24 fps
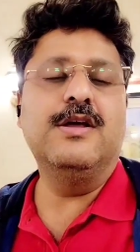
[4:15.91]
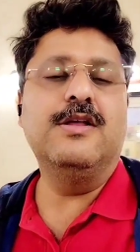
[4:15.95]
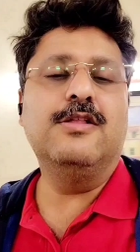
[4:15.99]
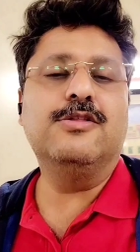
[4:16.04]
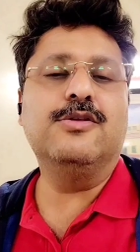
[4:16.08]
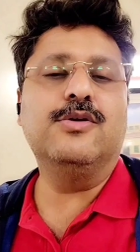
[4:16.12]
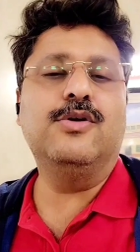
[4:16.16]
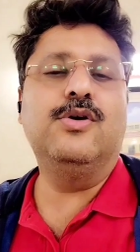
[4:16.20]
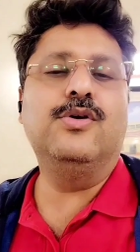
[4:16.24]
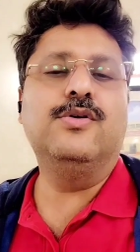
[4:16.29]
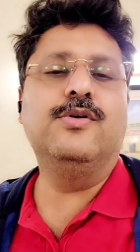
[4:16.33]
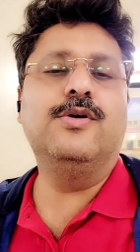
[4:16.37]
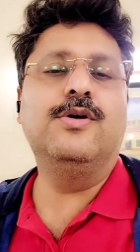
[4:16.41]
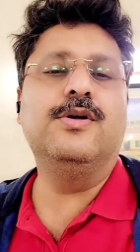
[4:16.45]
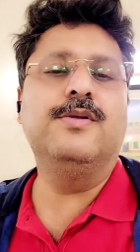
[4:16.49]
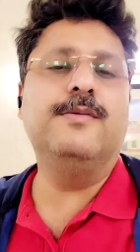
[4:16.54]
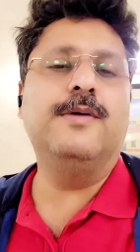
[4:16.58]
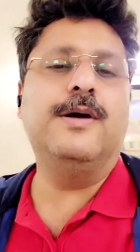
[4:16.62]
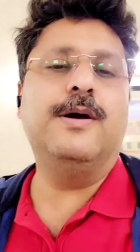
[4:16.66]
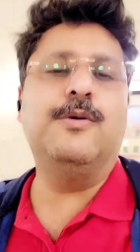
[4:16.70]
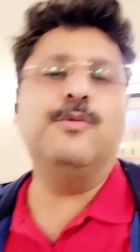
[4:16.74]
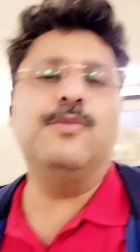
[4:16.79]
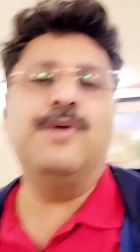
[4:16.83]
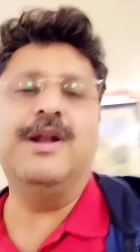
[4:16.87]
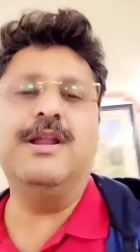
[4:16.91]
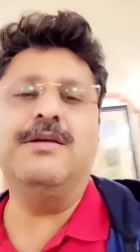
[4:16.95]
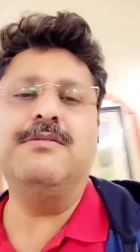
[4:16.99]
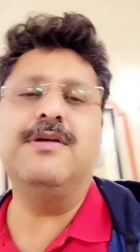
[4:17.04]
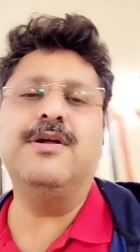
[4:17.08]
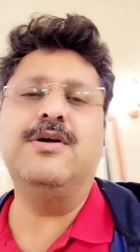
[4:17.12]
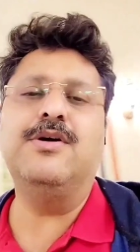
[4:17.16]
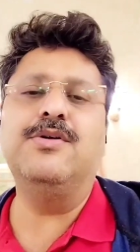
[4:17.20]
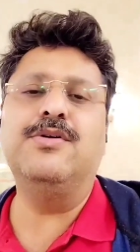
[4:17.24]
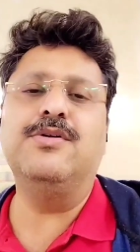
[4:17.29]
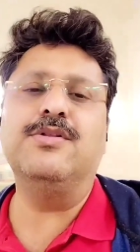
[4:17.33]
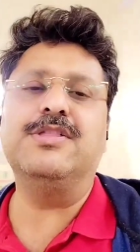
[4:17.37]
So
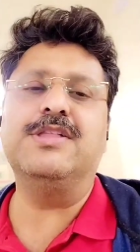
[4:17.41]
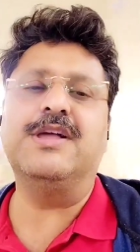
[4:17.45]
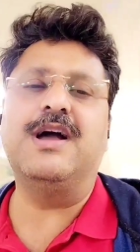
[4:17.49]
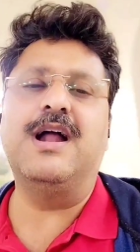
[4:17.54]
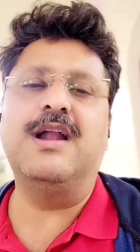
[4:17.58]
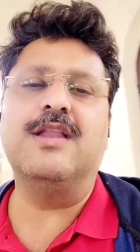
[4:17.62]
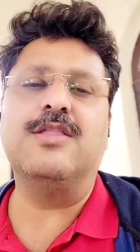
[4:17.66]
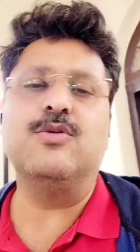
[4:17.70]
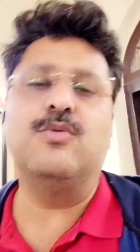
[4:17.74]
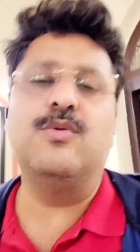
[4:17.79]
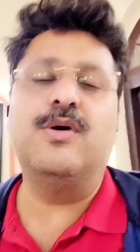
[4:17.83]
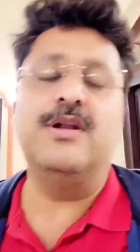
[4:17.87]
whatever you're going to search,